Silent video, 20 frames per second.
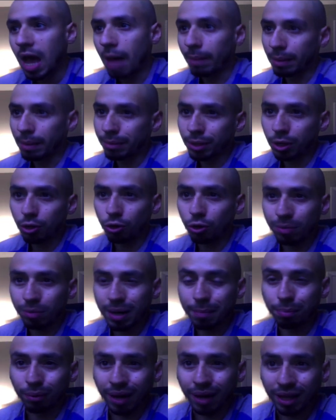I'm able to hold
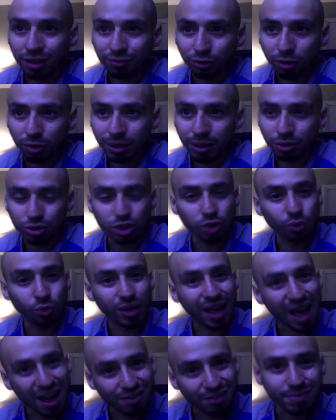my breath for about
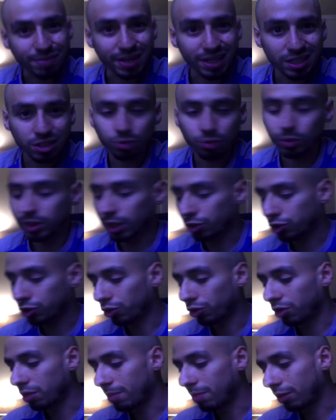2.5 minutes, which I'll
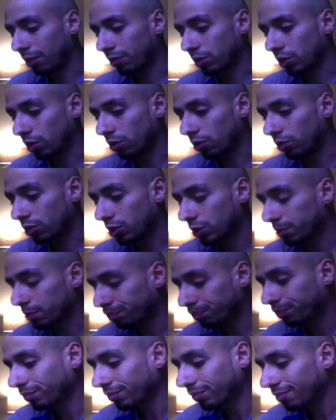show you my results
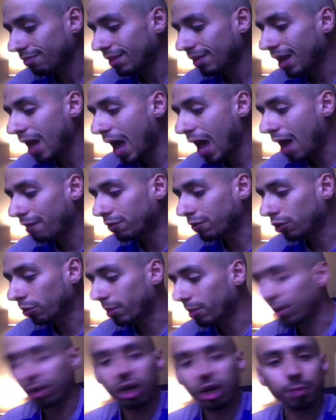after
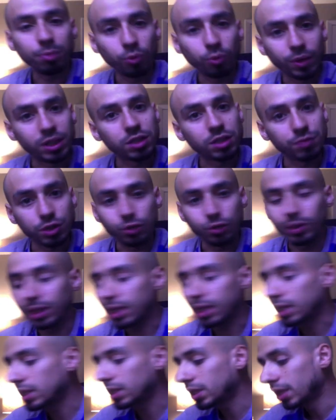about a couple weeks of doing
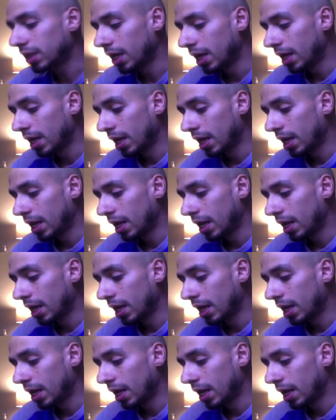this.